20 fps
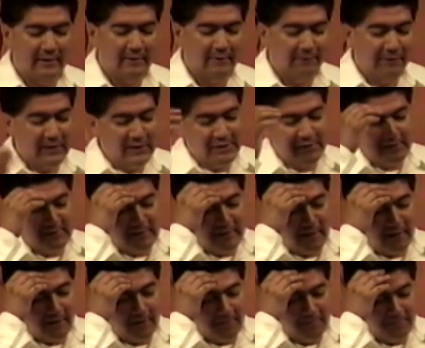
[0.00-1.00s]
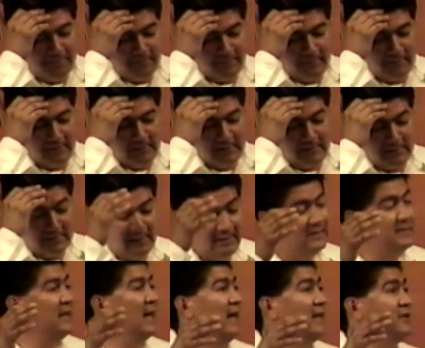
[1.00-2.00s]
Finishes there,
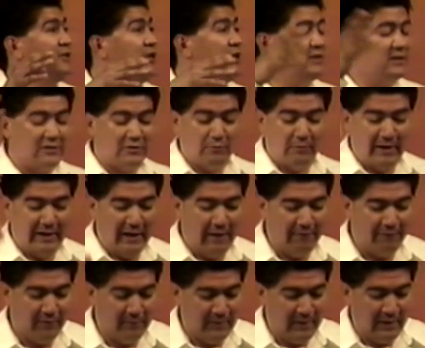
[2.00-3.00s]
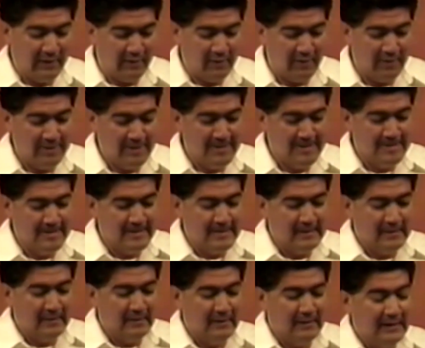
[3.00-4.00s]
says, as Jesus went out from there,
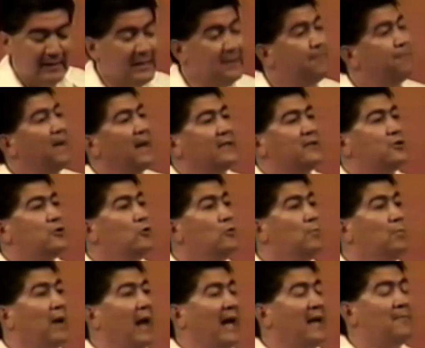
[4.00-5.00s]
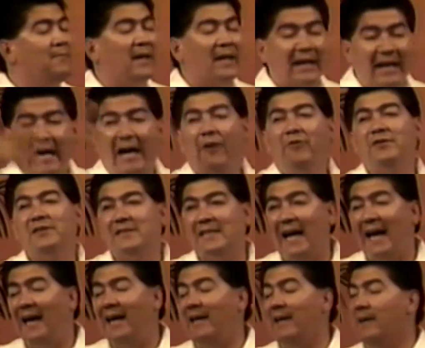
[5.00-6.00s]
he finds two blind men
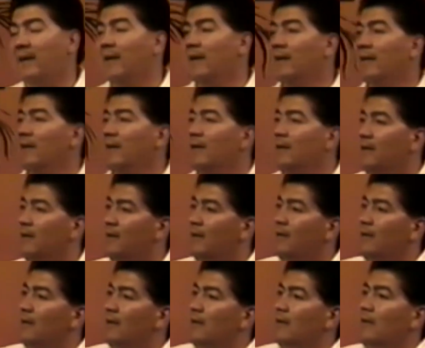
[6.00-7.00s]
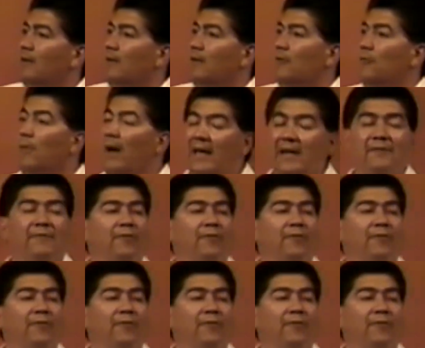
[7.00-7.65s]
outside waiting